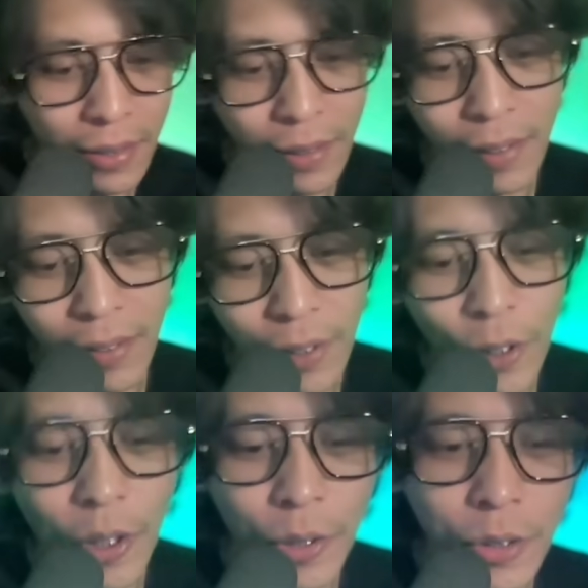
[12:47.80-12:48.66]

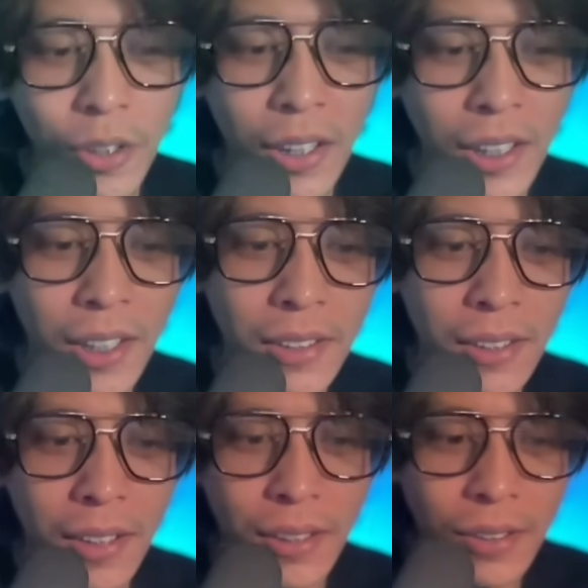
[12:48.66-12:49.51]
You know, you
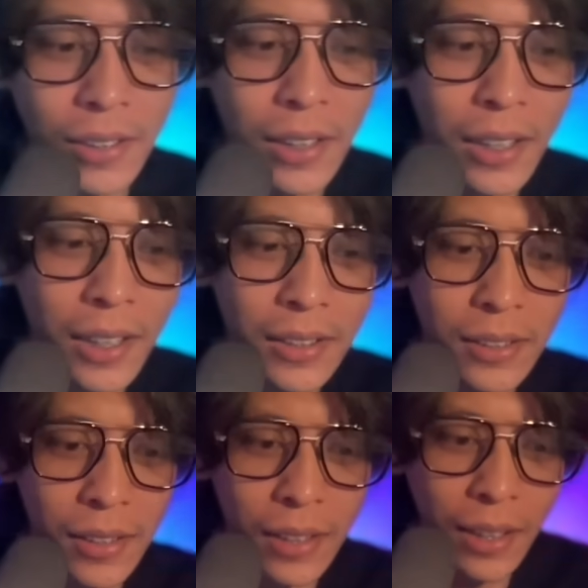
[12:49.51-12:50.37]
cannot
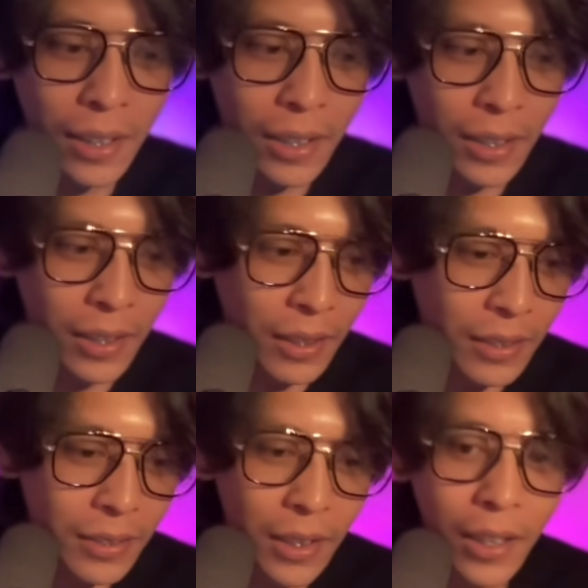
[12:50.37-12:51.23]

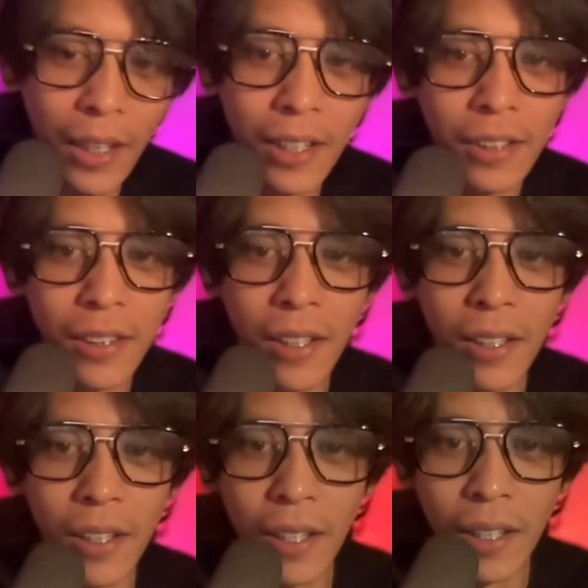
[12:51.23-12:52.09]
say
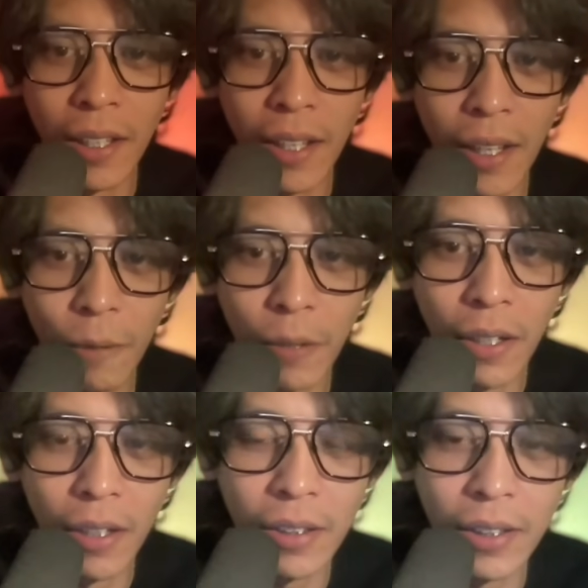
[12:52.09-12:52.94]
anything
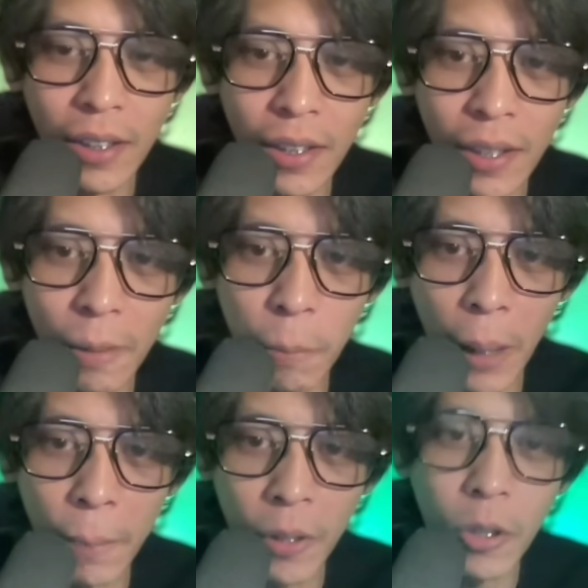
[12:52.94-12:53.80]
without the
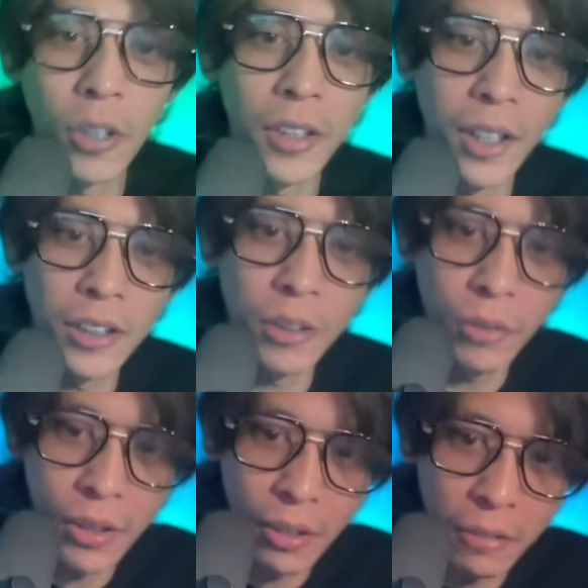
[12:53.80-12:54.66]
proper coordination
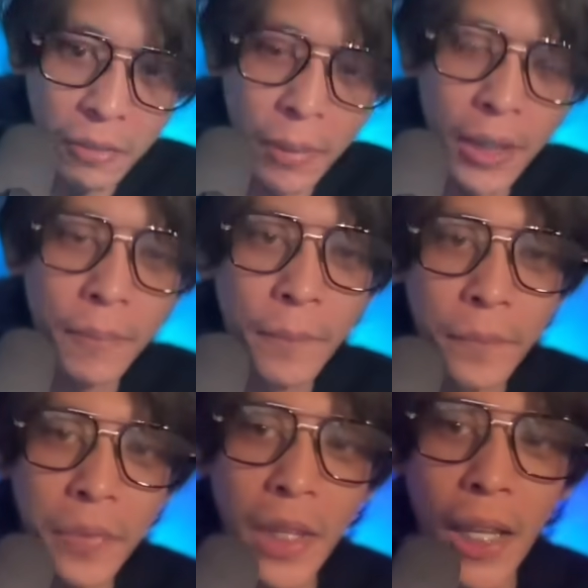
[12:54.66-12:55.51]
with the government,
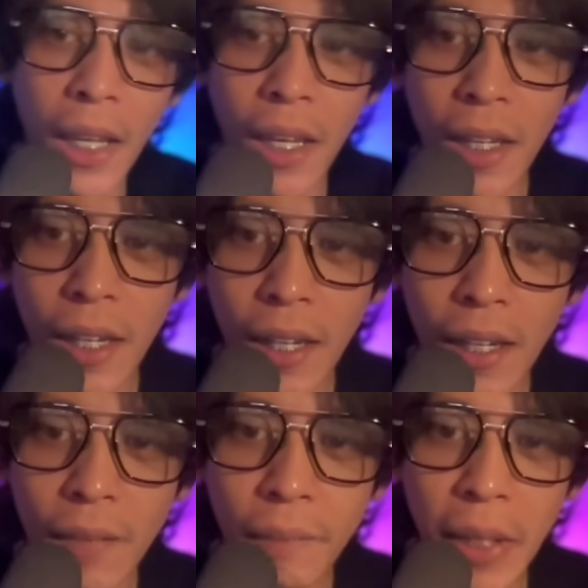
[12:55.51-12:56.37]
and
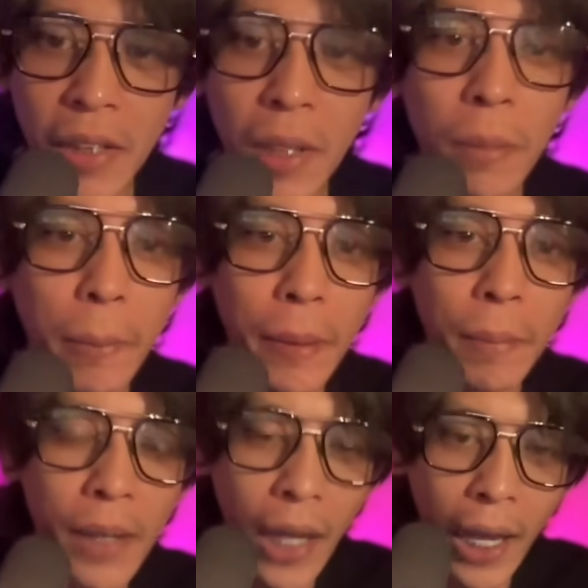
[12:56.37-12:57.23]
hindi
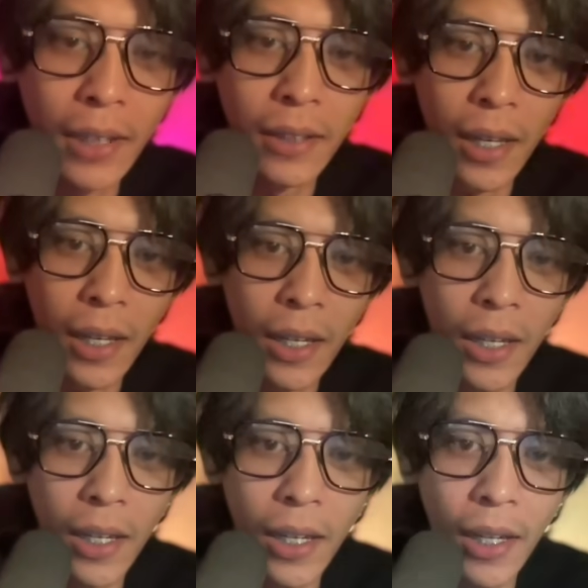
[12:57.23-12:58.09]
magbibigay ng
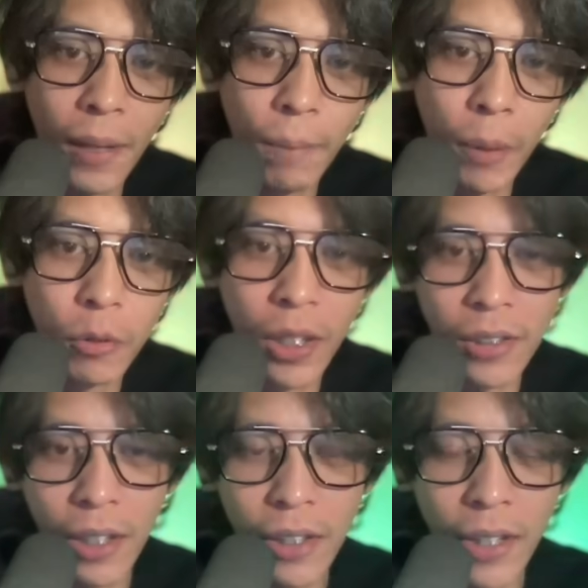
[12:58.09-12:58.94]

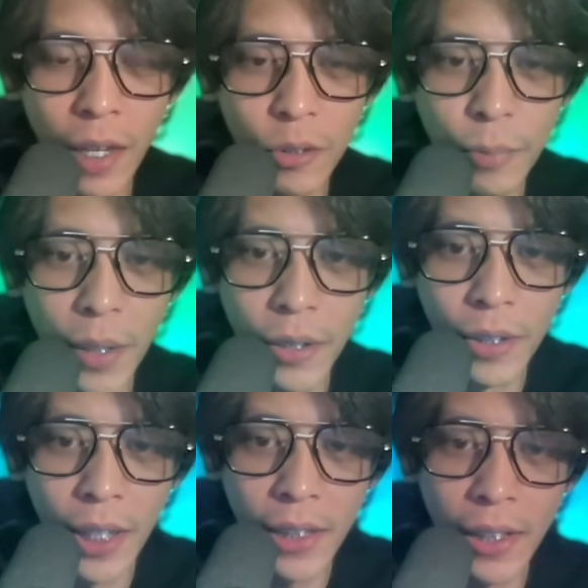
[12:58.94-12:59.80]
paunang salita ang
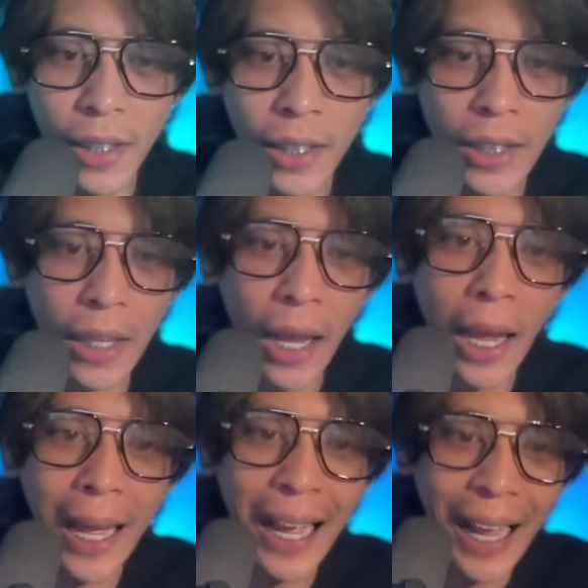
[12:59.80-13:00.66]
gobyerno natin
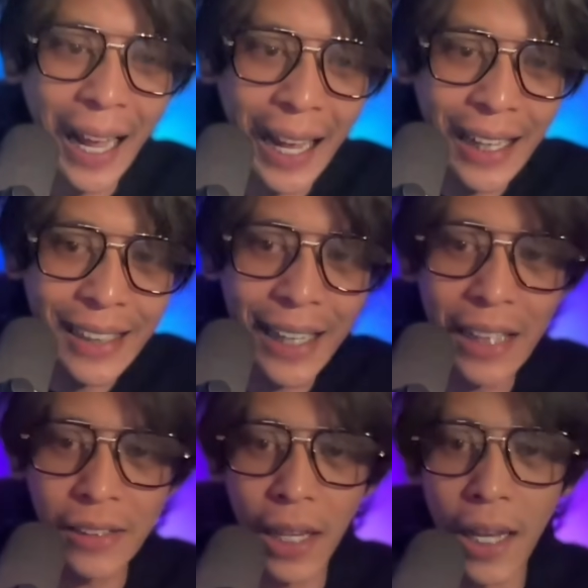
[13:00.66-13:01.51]

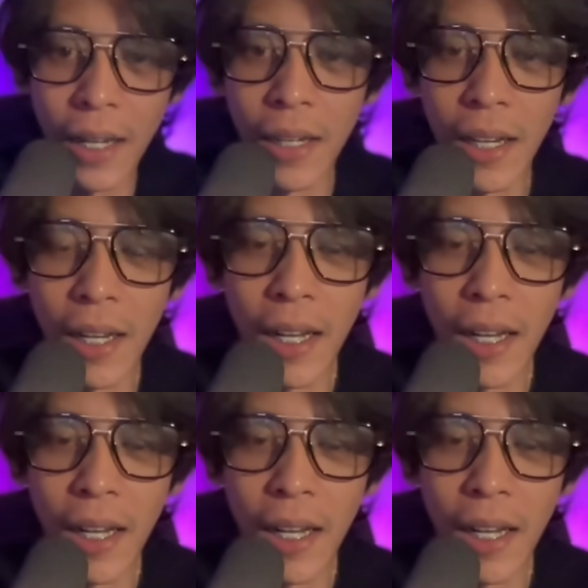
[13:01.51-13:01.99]
hanggat ang